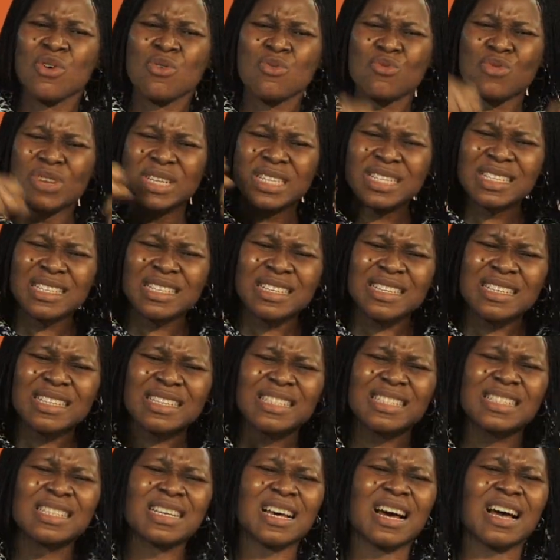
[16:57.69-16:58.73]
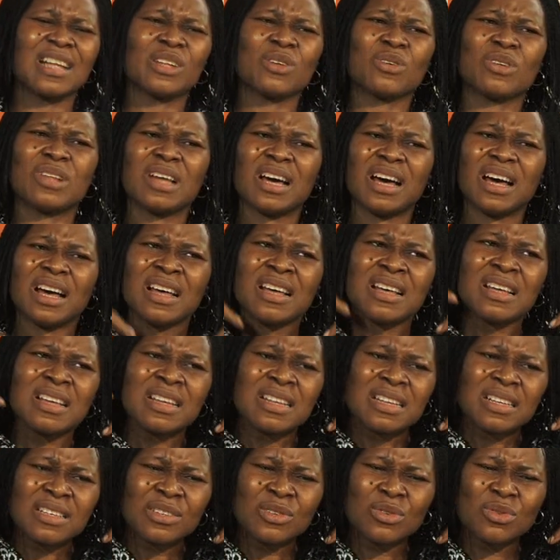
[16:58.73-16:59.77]
We need another,
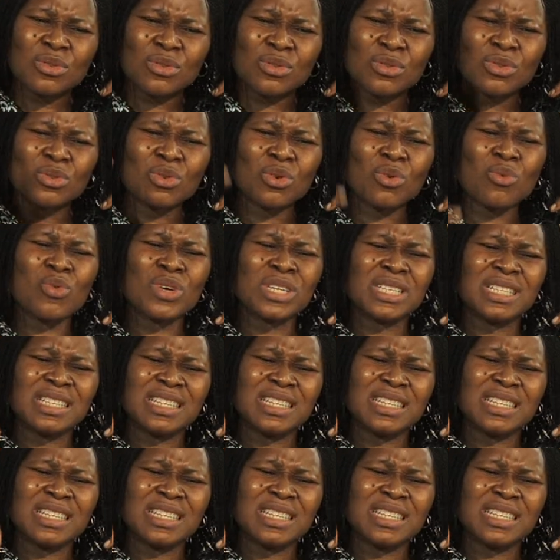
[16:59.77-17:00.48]
we